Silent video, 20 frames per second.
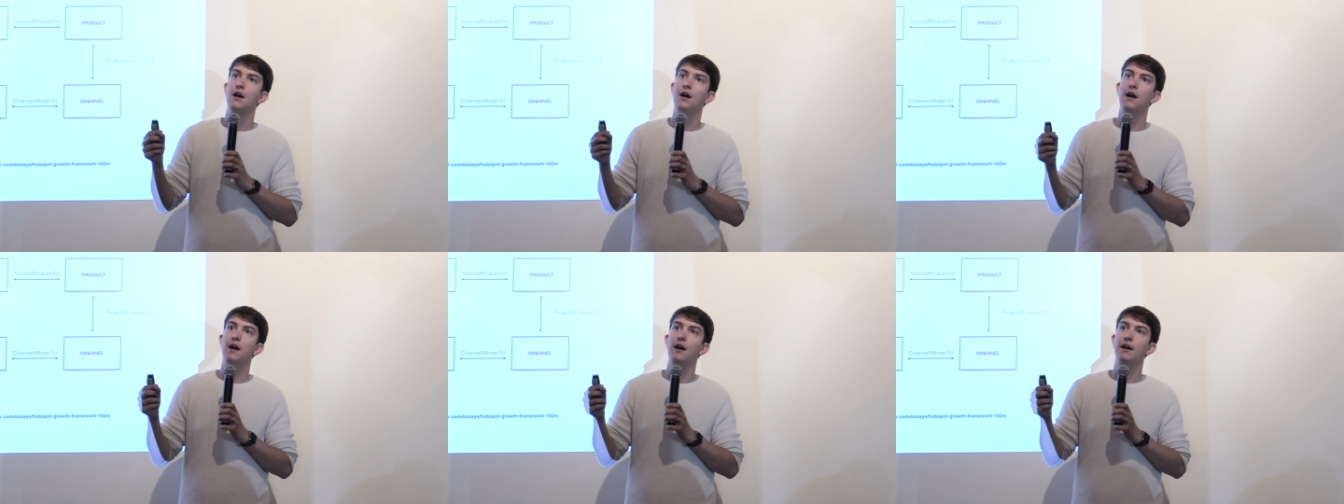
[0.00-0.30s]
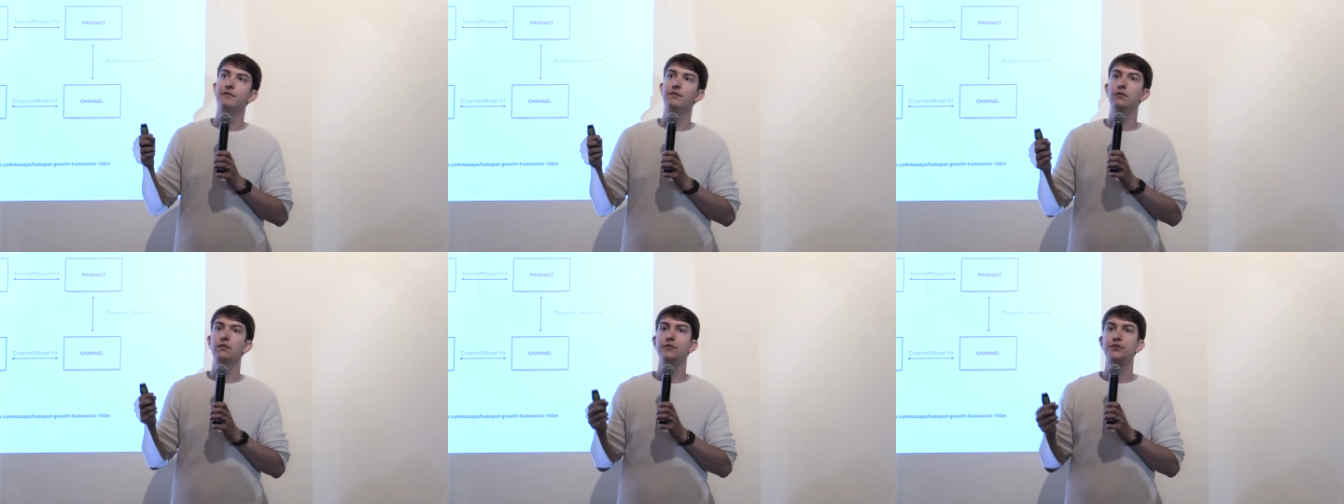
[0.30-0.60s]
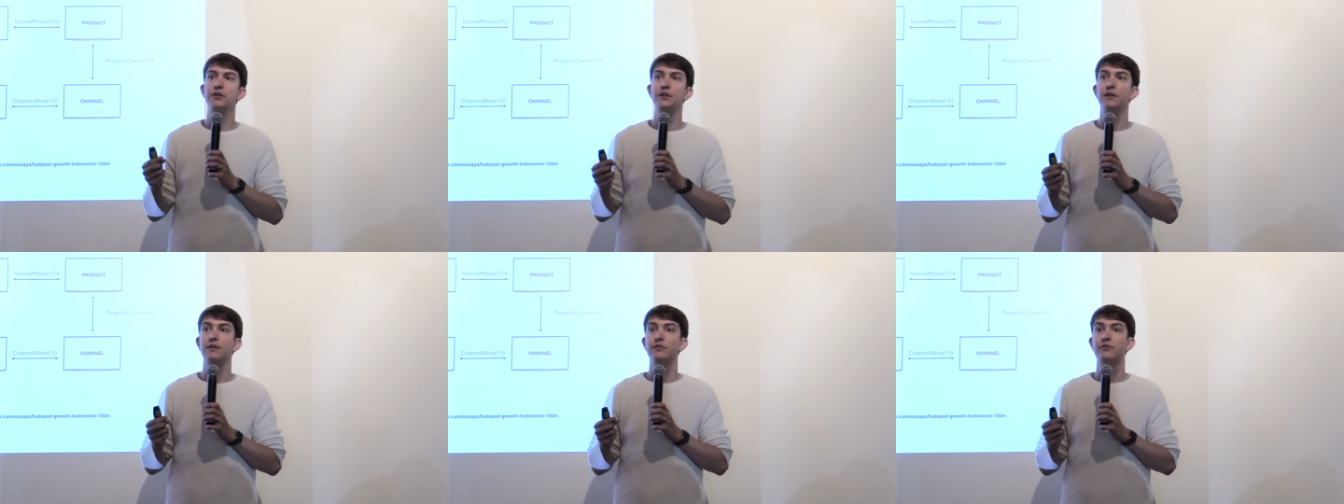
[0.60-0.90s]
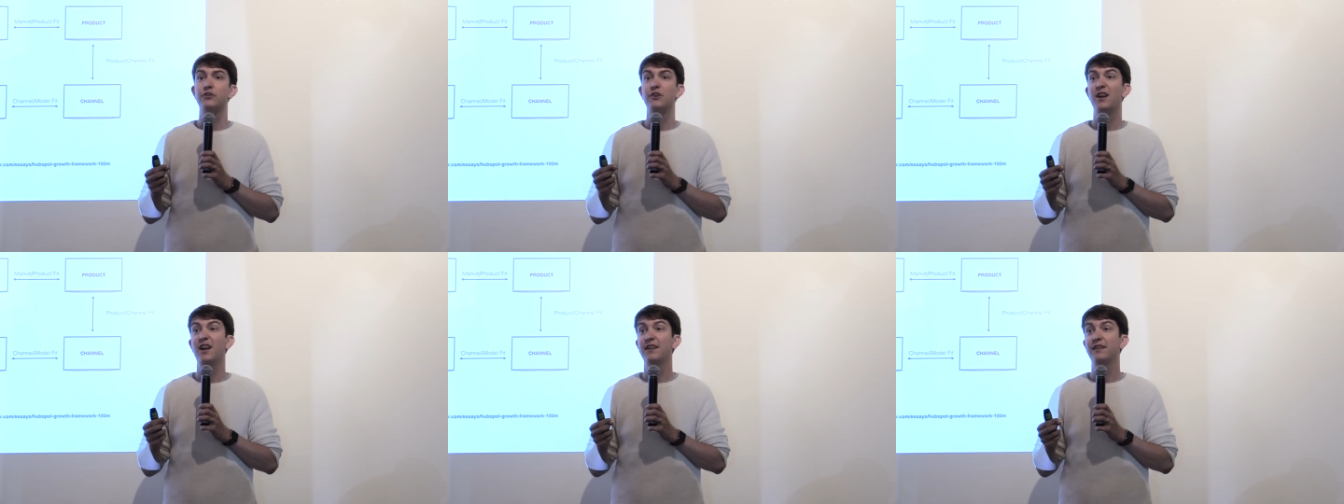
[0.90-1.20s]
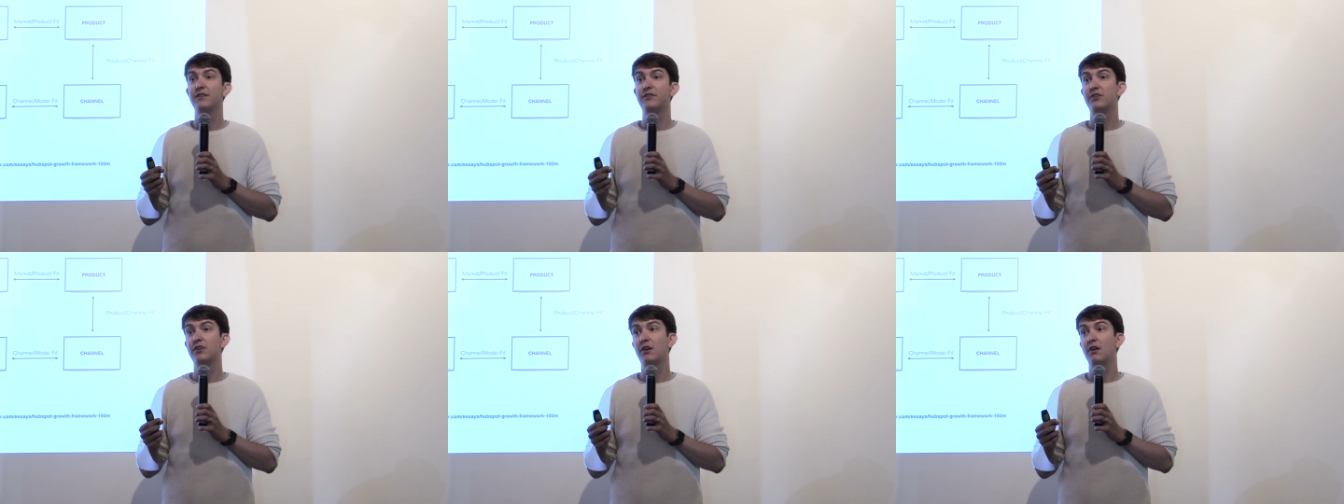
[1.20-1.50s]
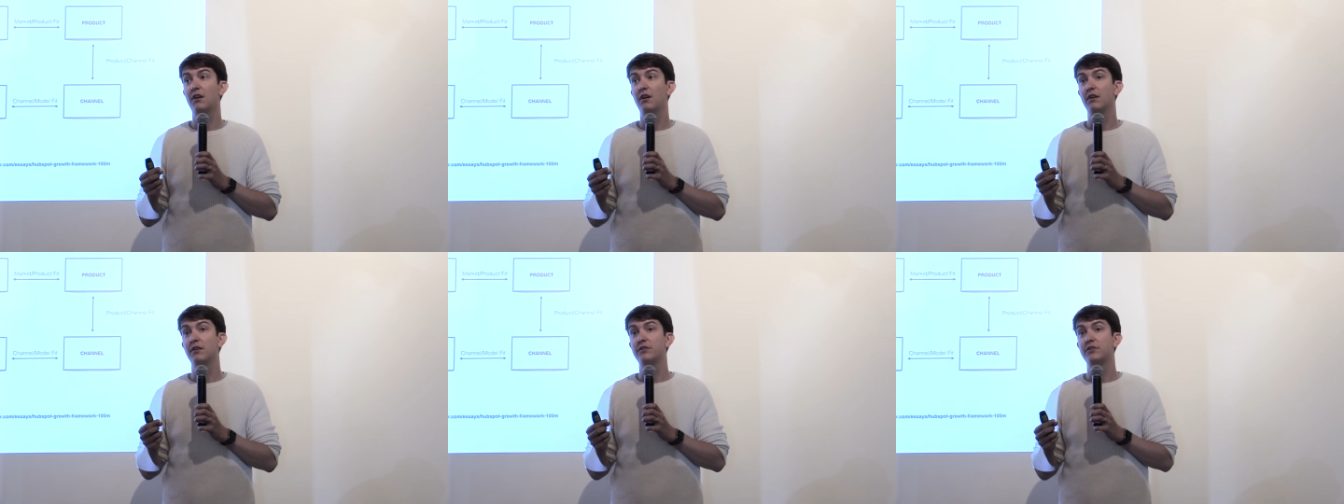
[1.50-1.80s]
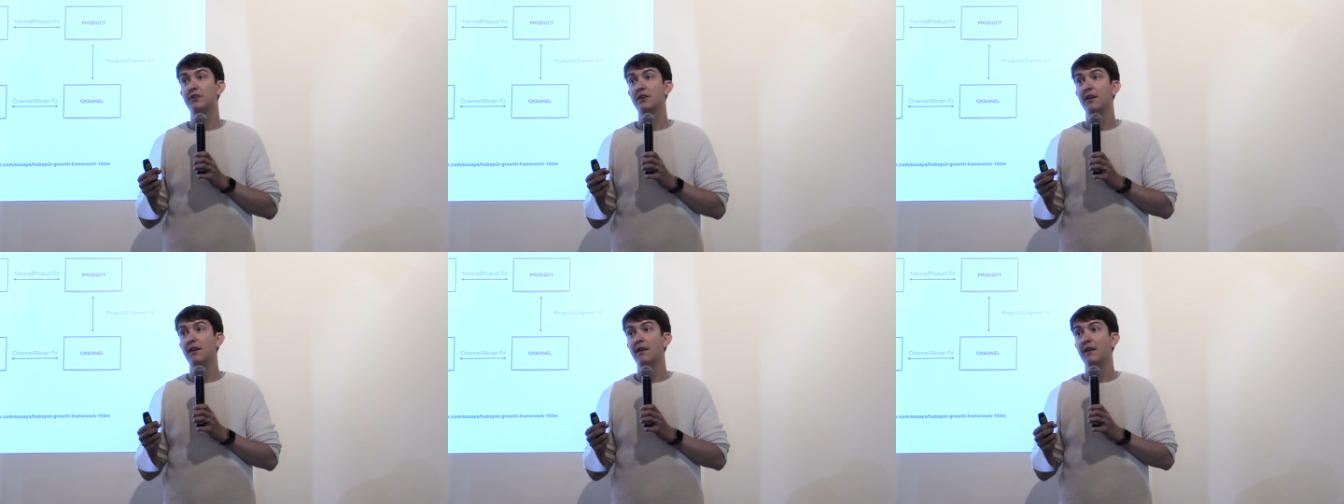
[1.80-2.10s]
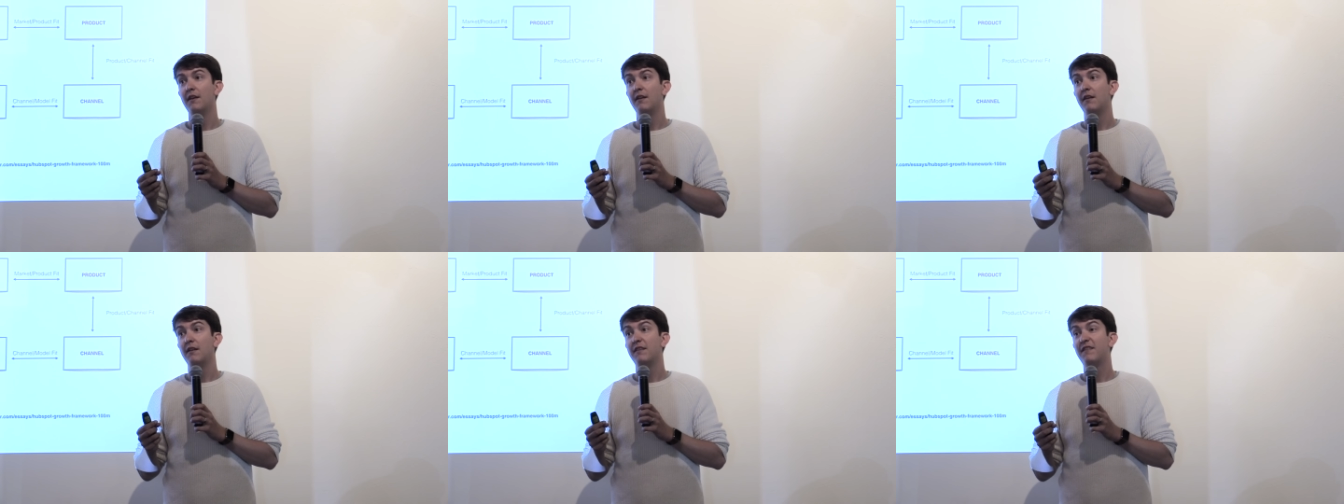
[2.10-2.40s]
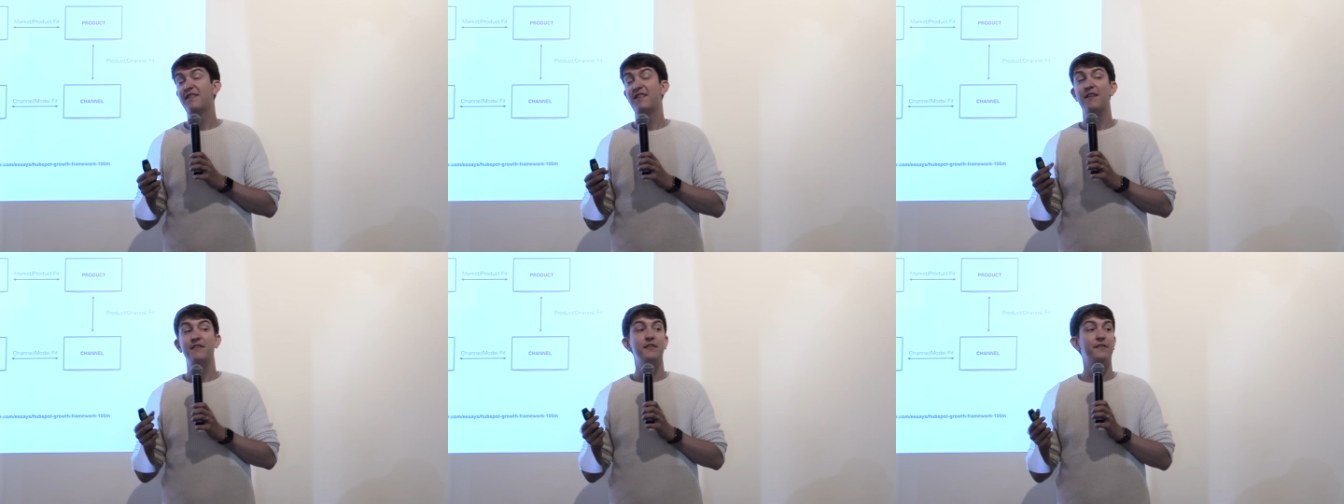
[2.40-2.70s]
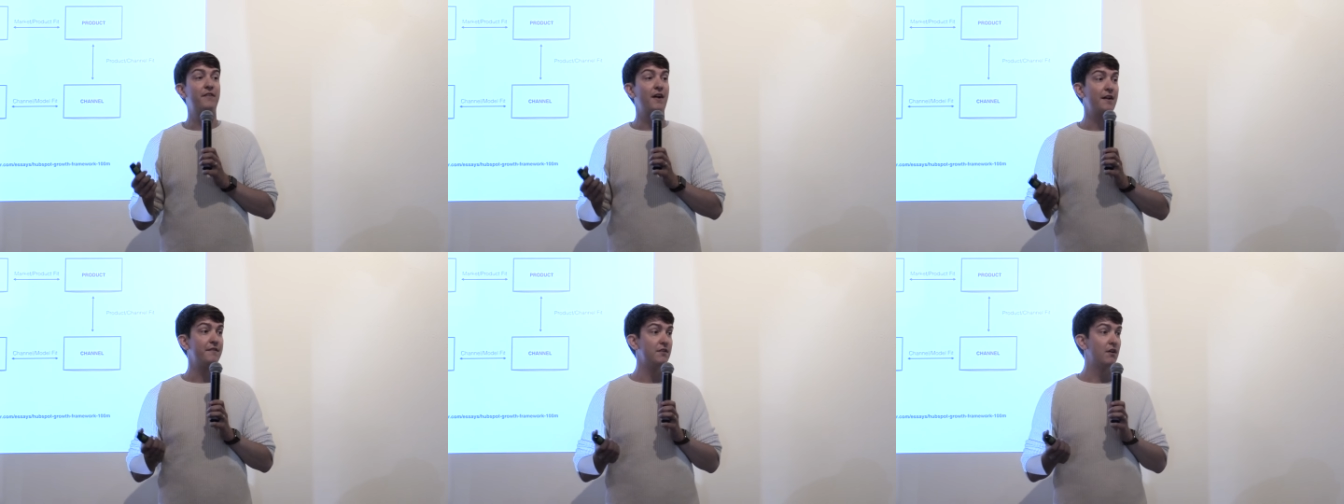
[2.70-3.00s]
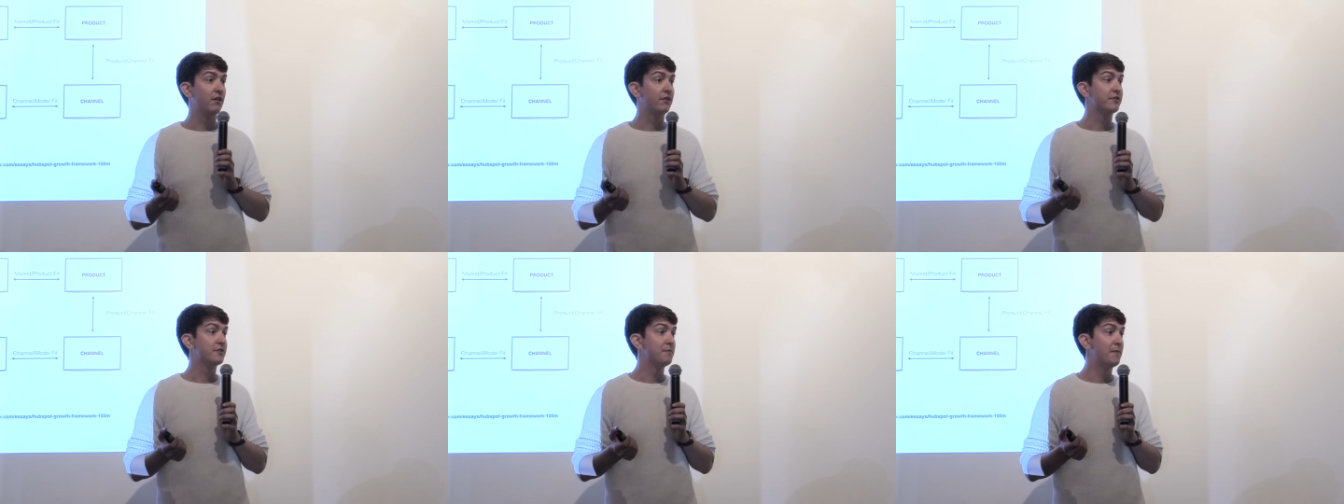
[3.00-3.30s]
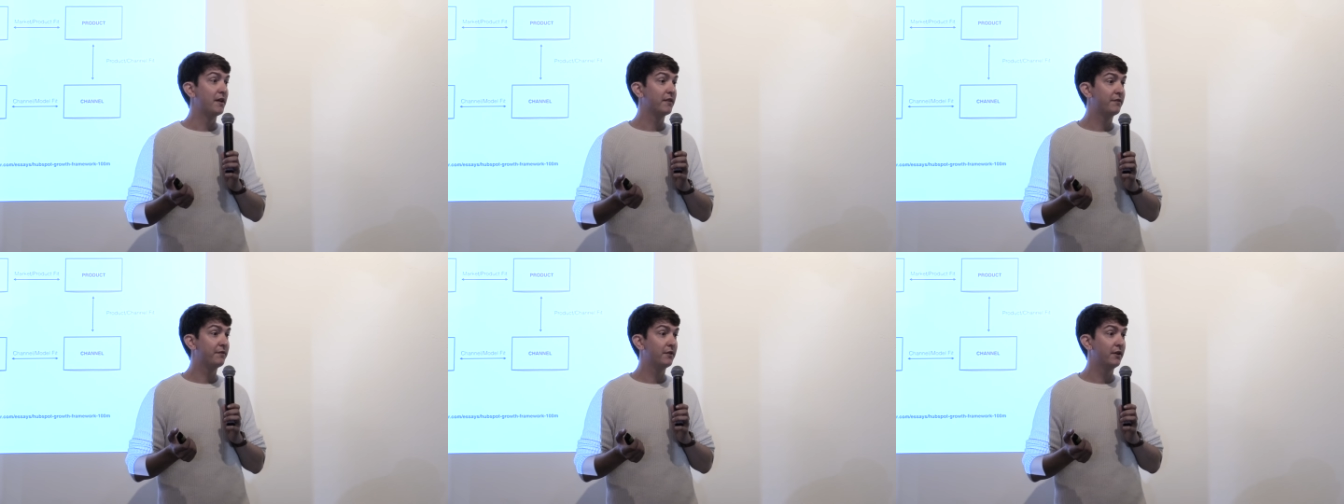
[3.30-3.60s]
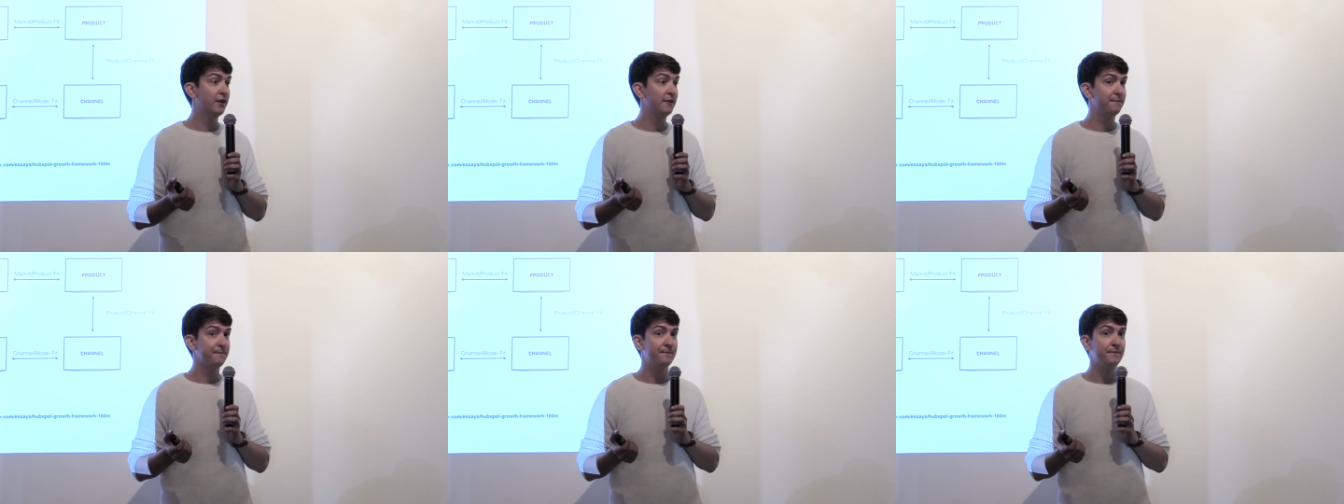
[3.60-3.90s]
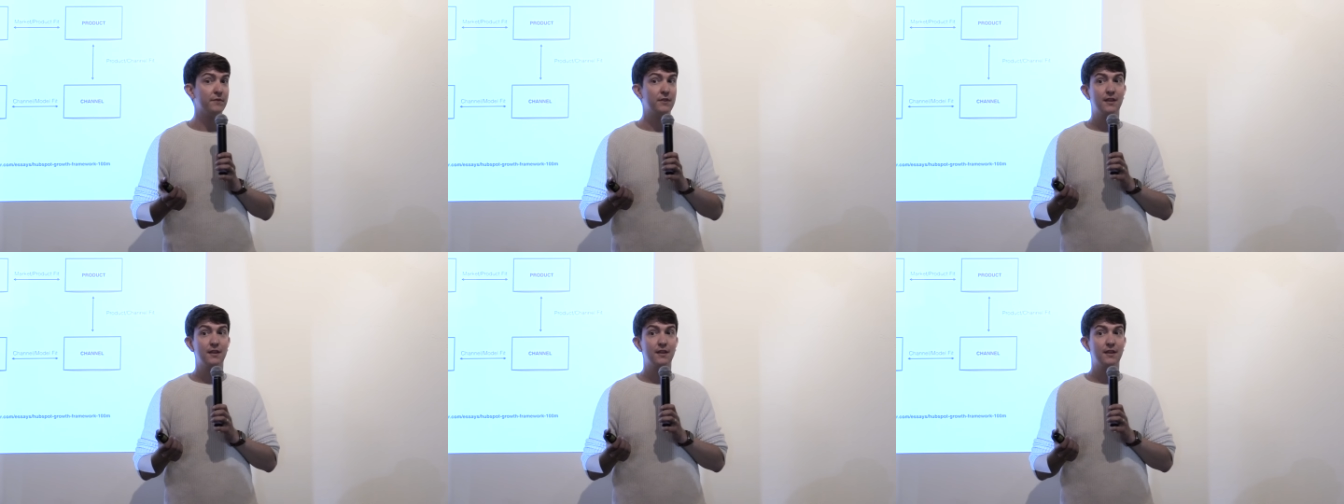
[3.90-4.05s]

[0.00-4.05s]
a solution and you're trying to charge $75 a month for it,